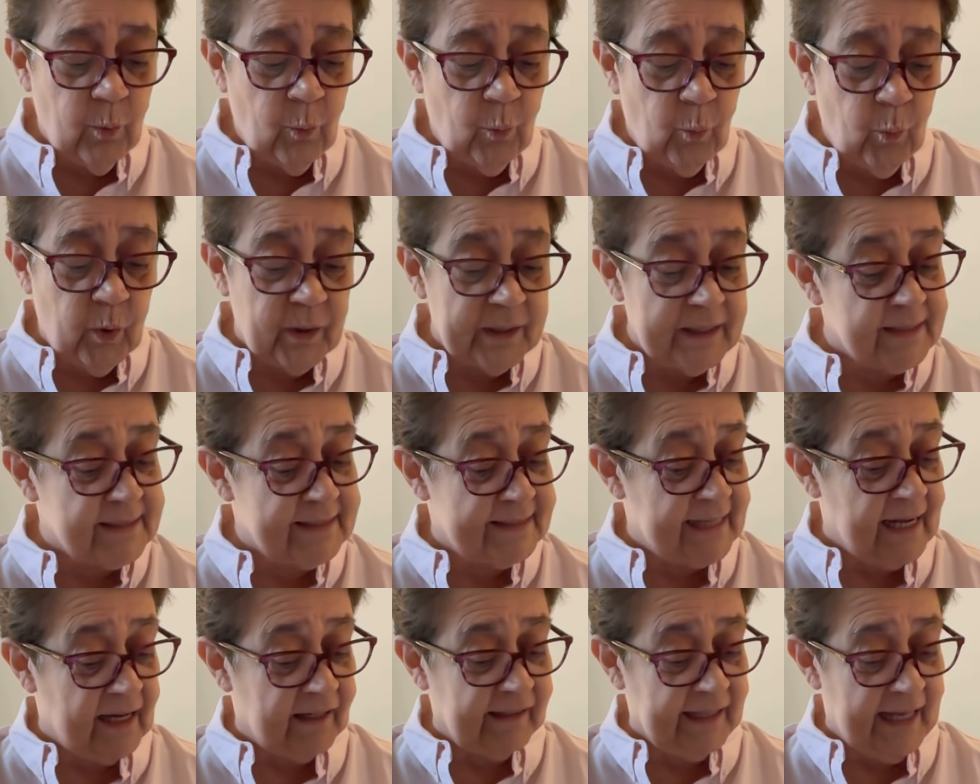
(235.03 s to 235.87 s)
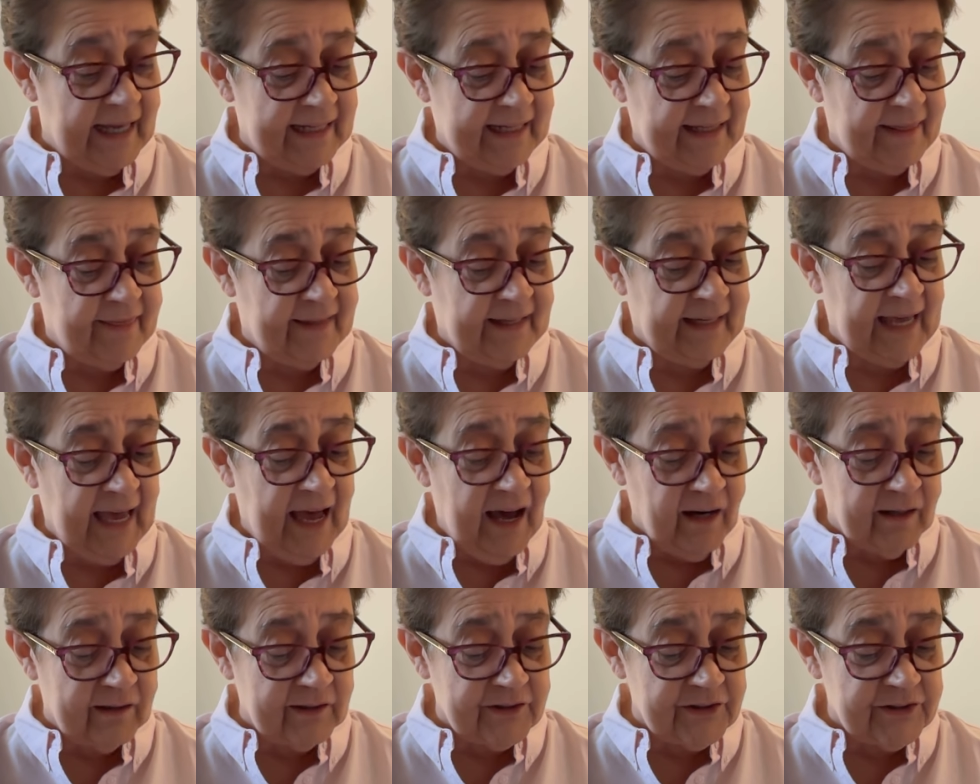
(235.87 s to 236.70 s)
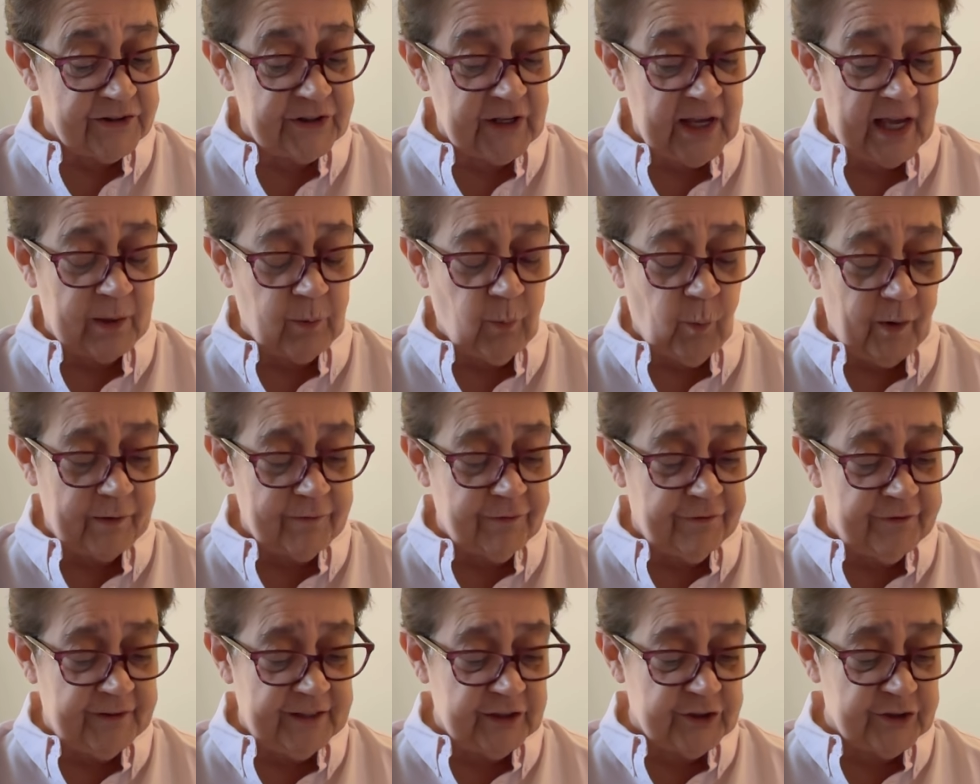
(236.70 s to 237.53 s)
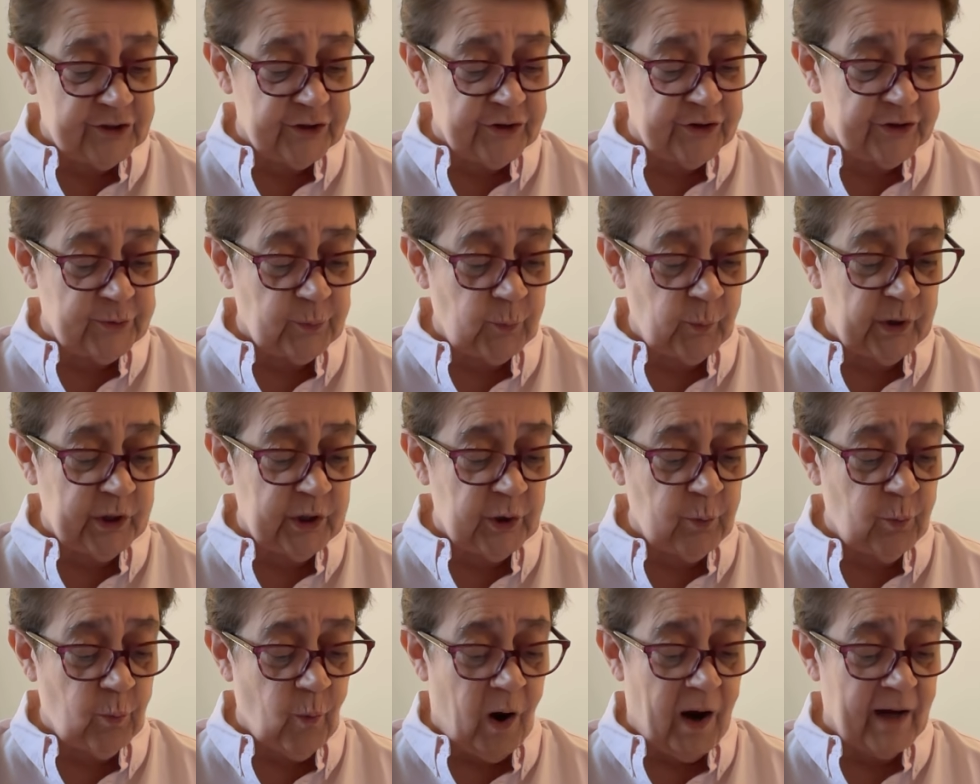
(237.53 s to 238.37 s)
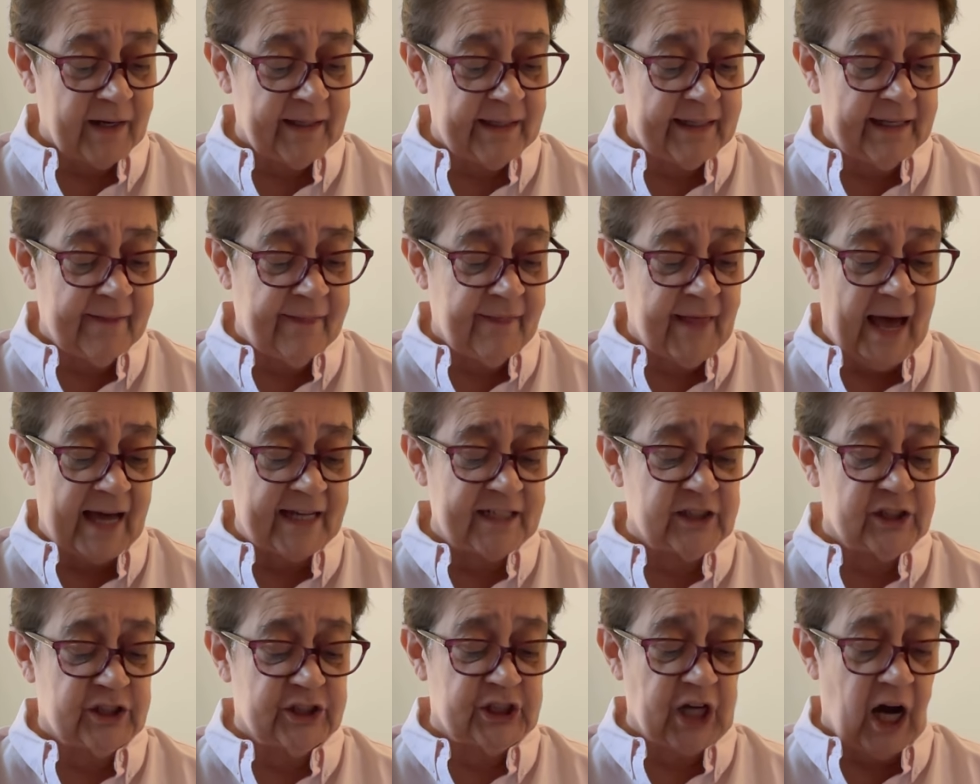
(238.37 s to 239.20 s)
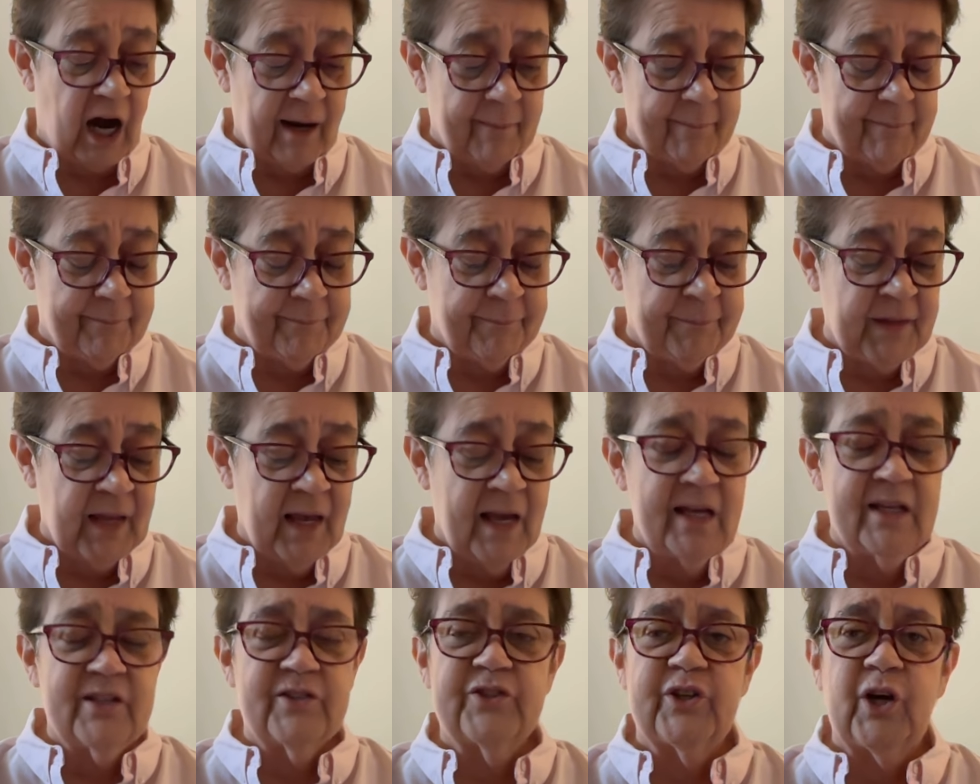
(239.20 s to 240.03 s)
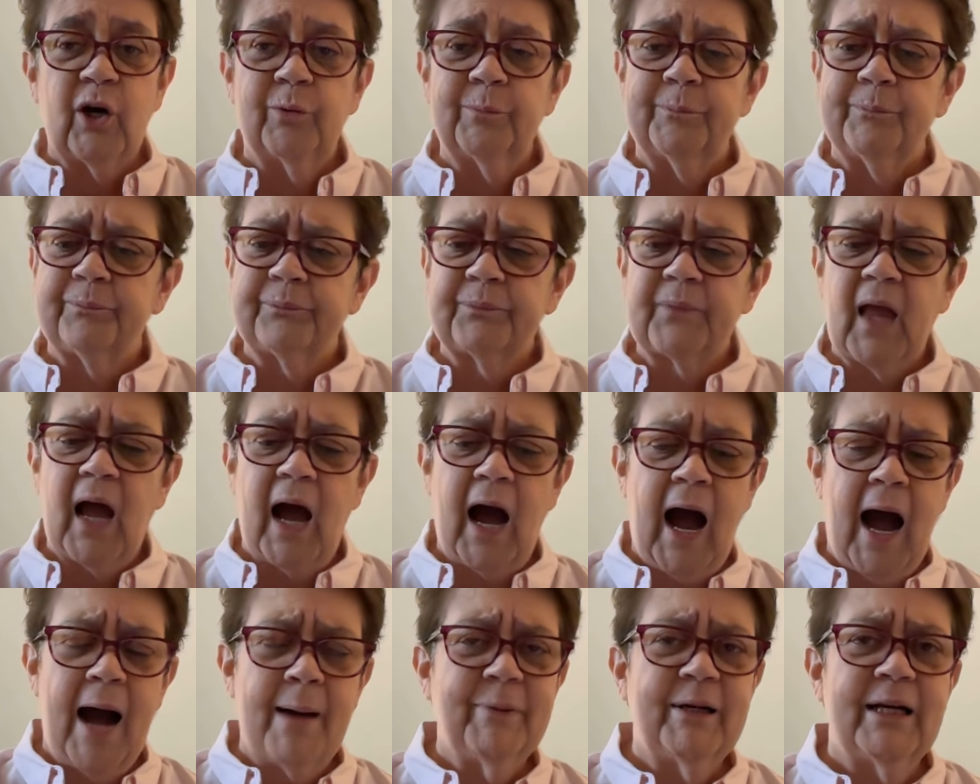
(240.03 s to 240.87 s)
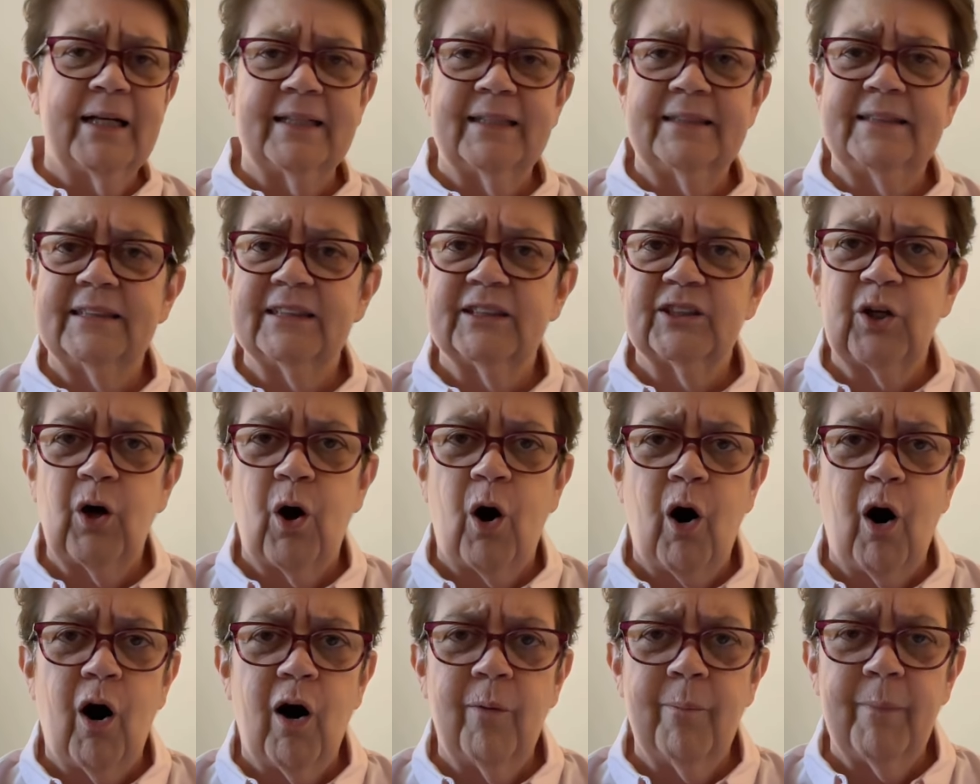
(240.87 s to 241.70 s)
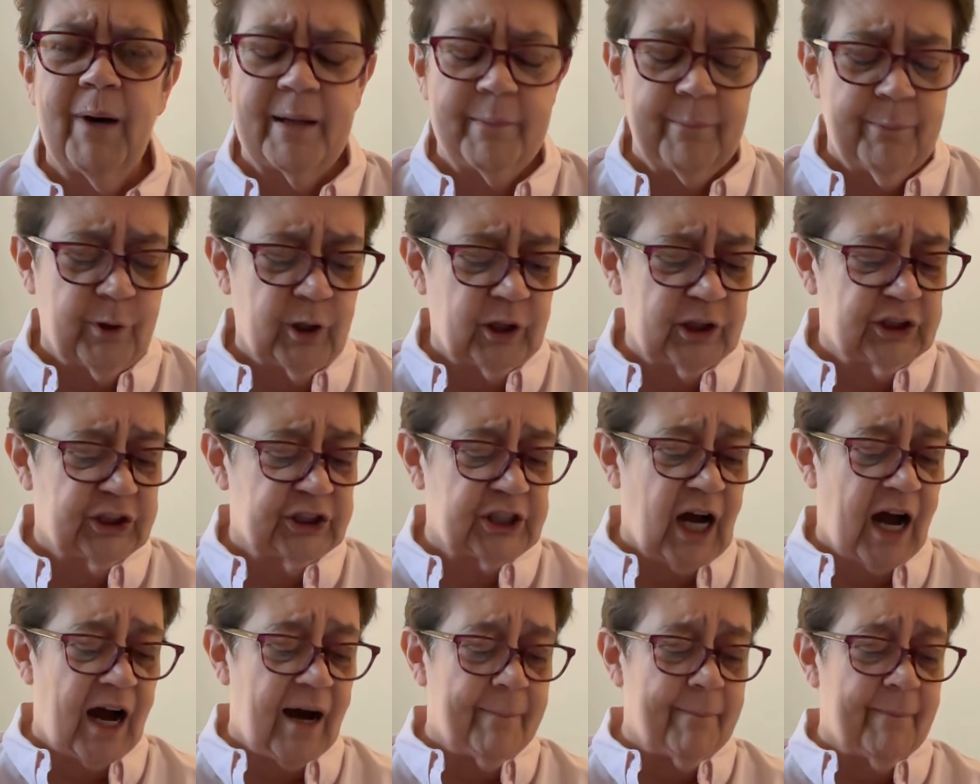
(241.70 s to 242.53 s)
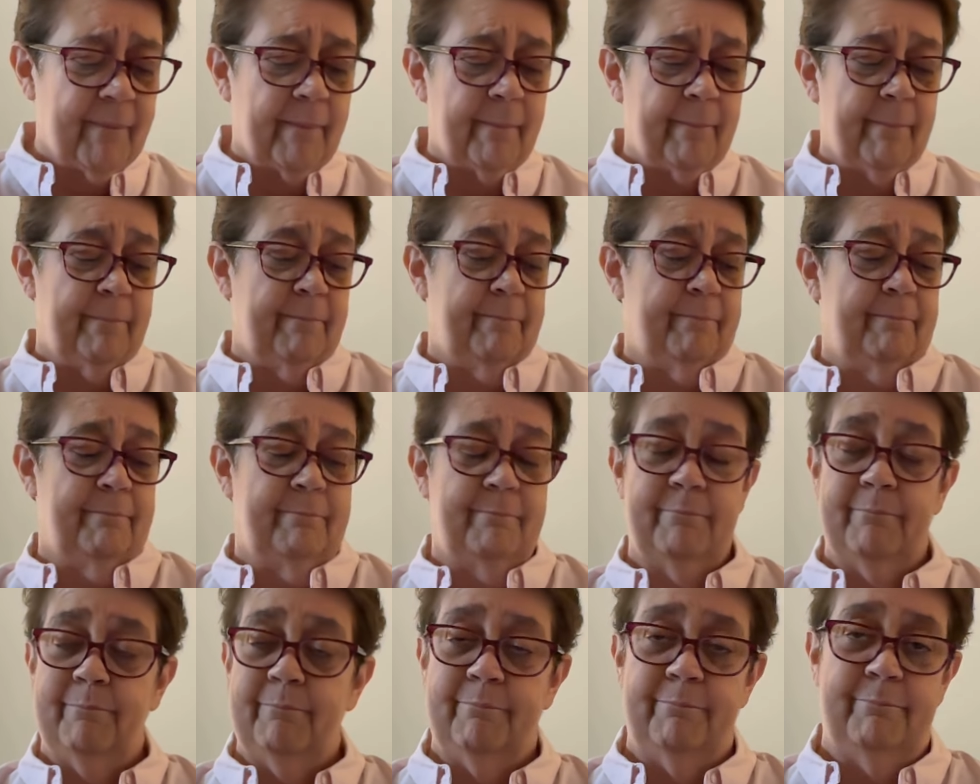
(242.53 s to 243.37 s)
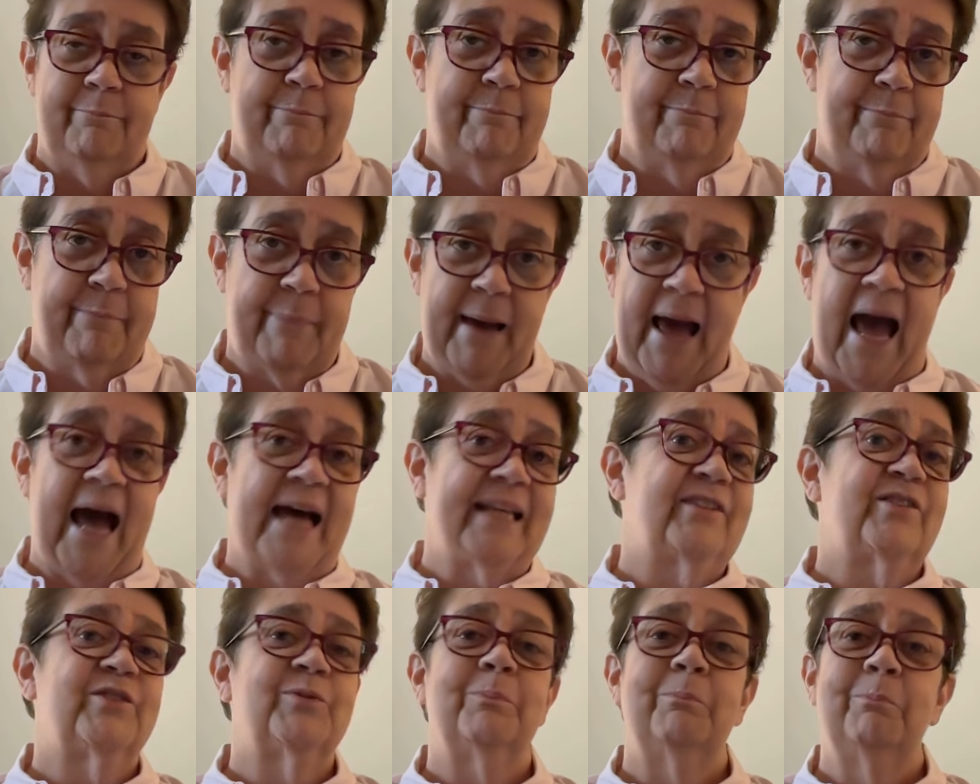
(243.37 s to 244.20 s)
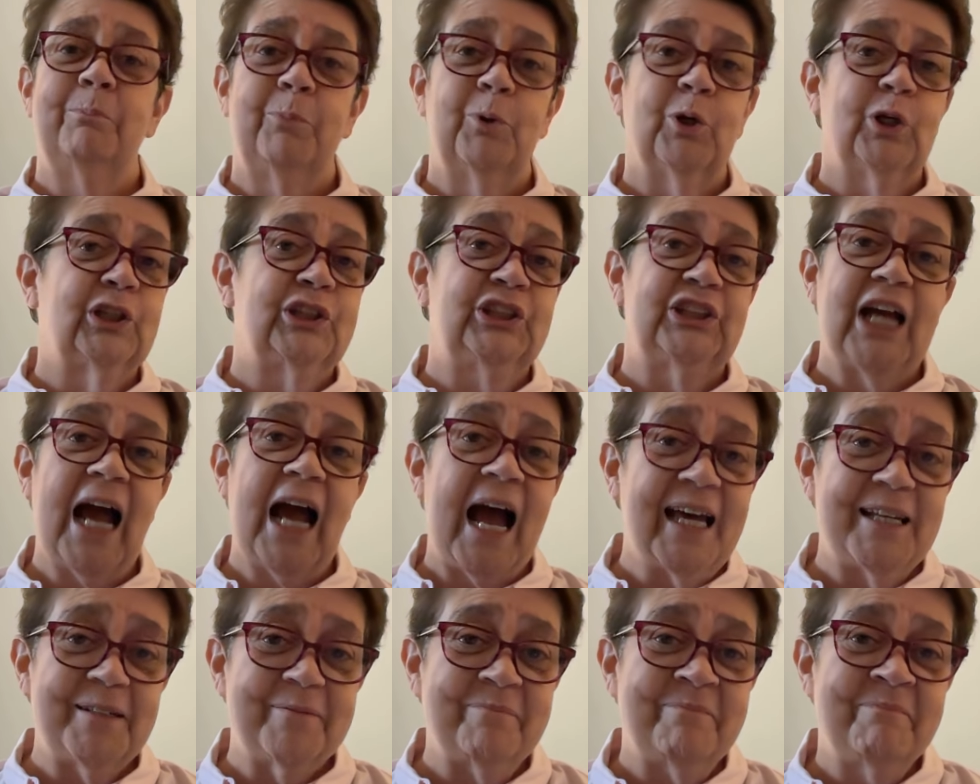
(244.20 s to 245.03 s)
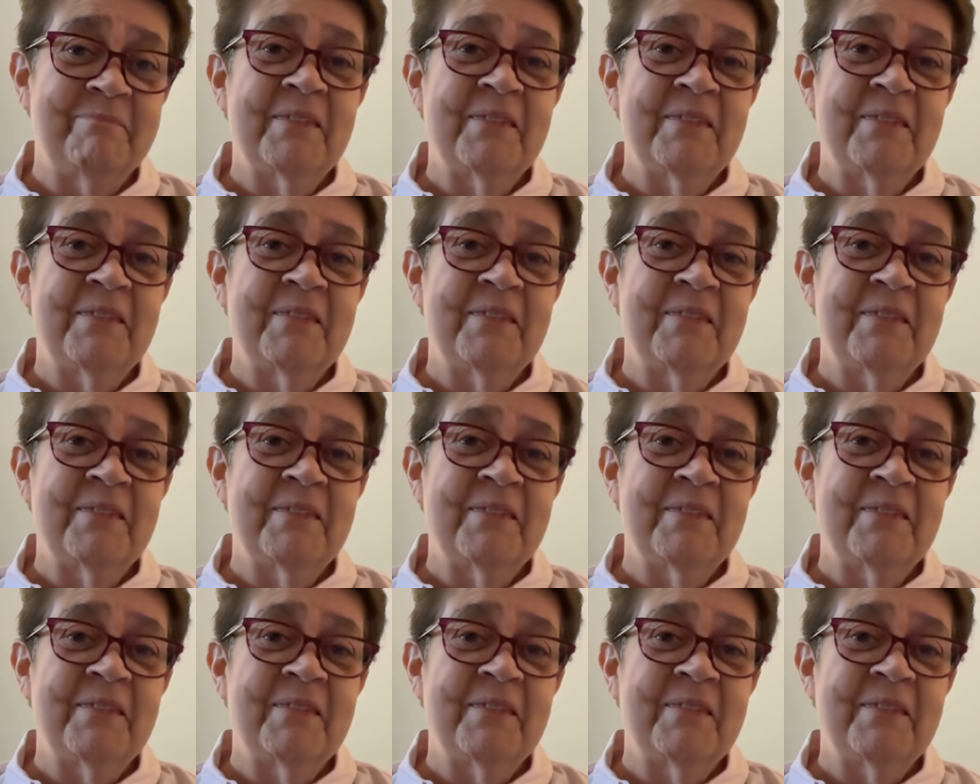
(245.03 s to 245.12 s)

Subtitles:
Would it sell anything else? And what features would you want in that shop? So I'm going to just call my bookshop Pat's Book Chat,